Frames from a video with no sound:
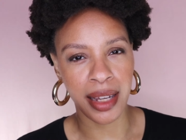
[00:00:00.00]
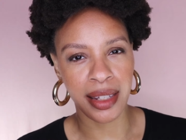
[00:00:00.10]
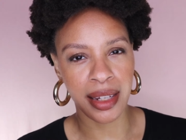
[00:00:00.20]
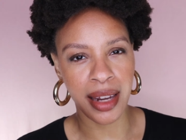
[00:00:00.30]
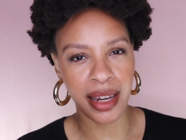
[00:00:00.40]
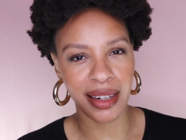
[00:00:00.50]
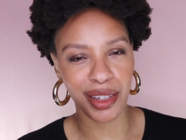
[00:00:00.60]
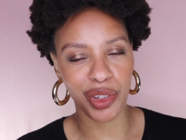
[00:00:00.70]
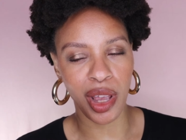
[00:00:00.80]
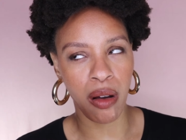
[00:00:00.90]

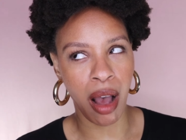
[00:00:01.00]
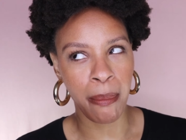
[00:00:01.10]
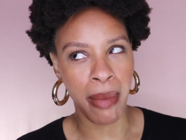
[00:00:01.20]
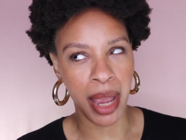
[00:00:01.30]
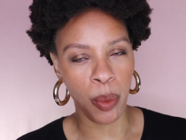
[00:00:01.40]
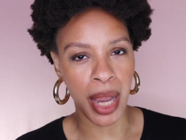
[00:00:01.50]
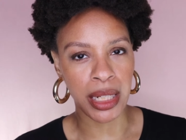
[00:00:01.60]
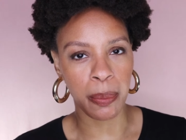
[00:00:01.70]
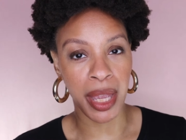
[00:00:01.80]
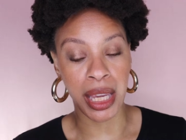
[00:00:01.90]
1990. So I might
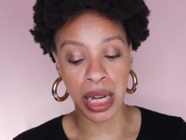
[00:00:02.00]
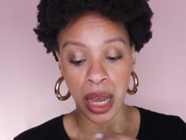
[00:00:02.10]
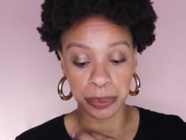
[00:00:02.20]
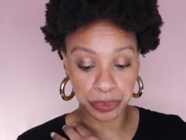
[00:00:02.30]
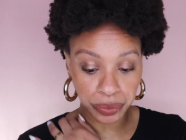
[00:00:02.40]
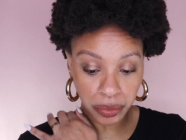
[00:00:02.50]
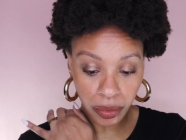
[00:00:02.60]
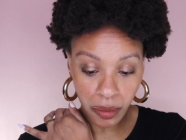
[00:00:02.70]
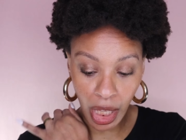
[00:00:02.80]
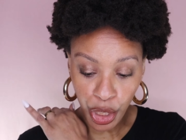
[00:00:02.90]
wind up picking up
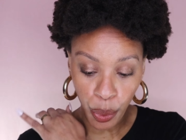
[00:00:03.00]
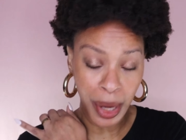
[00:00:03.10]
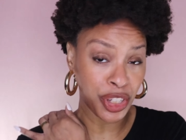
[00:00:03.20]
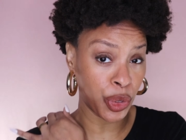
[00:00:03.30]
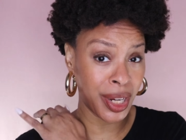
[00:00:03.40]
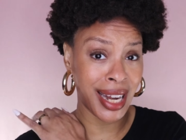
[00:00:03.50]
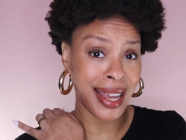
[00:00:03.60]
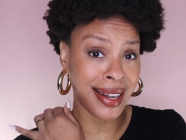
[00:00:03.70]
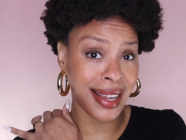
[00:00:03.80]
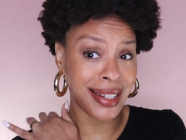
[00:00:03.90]
Equestrian
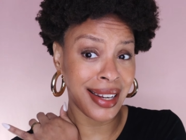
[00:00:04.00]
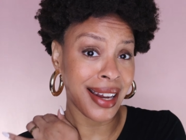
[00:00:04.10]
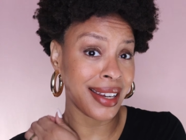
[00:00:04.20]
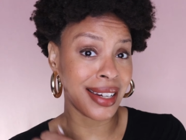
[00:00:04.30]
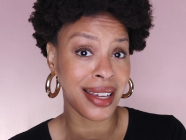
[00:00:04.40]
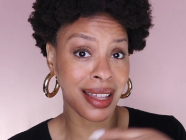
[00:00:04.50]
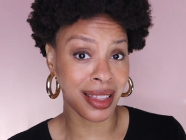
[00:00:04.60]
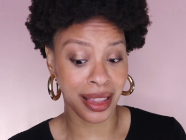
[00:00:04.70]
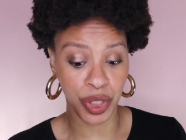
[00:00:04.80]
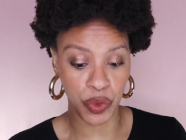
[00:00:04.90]
and 1990
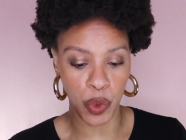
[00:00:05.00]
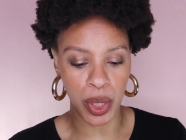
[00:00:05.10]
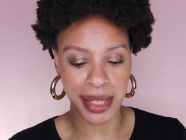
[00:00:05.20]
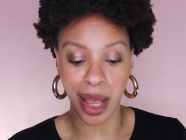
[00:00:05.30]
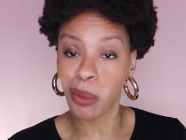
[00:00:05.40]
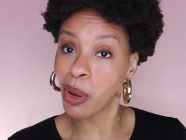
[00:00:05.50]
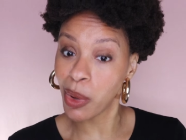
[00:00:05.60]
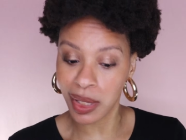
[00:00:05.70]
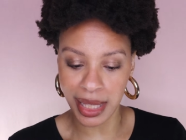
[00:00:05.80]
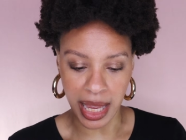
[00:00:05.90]
and the Sephora sale, but
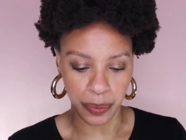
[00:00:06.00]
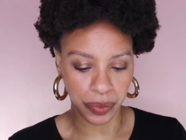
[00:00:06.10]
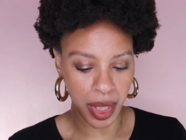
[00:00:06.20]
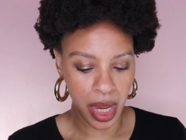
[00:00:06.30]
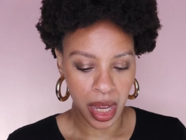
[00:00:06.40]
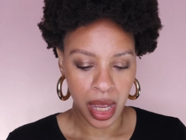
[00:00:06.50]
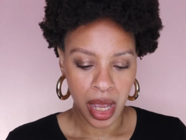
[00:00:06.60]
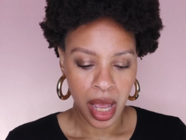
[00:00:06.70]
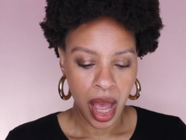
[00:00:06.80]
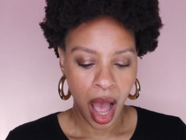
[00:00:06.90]
we'll see.
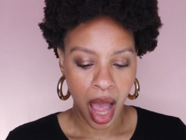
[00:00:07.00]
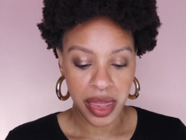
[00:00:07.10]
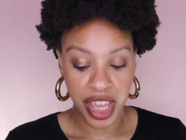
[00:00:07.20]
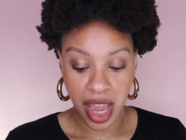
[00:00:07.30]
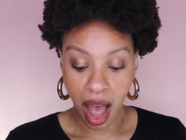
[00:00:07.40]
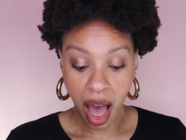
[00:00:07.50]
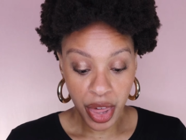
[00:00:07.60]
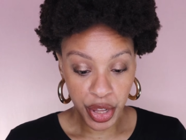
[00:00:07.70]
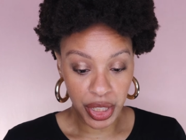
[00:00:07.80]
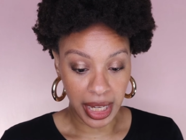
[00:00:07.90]
The
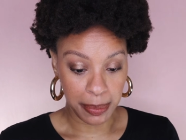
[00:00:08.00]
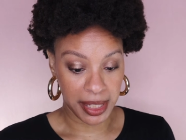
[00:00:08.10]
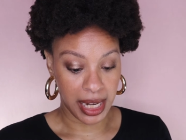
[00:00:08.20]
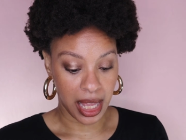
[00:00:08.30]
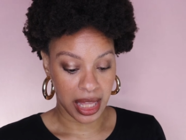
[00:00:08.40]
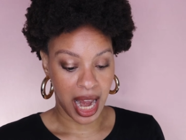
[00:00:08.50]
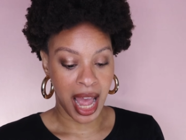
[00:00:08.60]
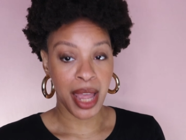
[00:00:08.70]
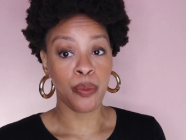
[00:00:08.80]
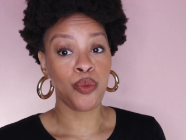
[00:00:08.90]
other lipstick that
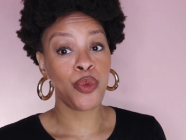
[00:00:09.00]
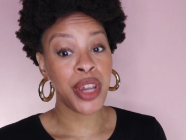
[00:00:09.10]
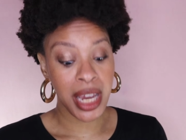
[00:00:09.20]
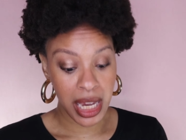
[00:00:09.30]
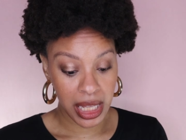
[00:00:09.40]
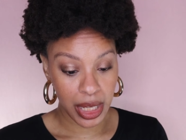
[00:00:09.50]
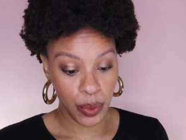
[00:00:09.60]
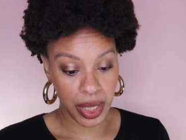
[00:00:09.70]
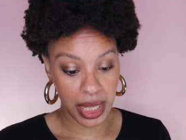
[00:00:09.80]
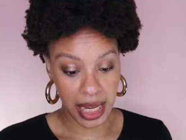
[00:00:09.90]
I am really,
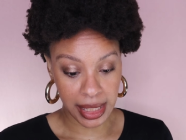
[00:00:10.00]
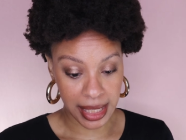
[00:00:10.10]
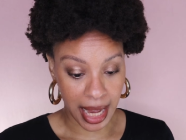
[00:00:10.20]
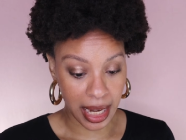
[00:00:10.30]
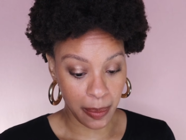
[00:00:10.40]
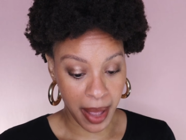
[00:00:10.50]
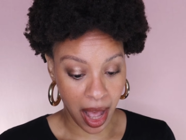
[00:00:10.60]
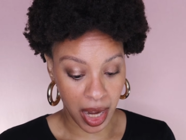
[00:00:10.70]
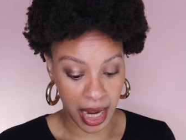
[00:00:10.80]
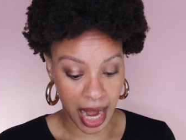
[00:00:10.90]
really excited
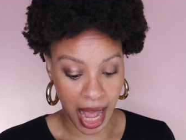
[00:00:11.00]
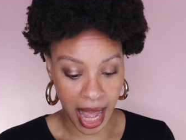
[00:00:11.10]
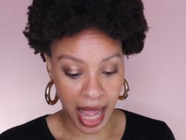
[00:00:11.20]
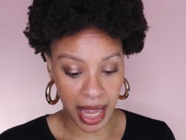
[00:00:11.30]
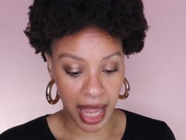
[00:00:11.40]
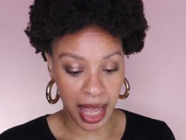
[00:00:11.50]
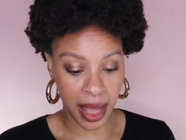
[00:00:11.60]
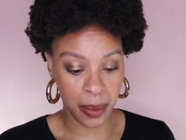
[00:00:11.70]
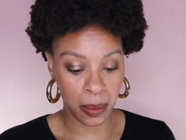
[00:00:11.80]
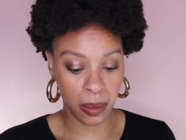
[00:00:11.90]
about,
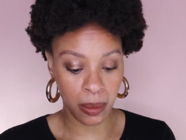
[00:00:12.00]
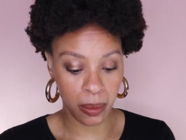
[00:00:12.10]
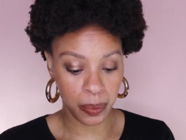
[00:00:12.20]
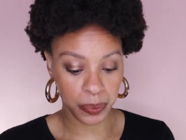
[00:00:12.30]
and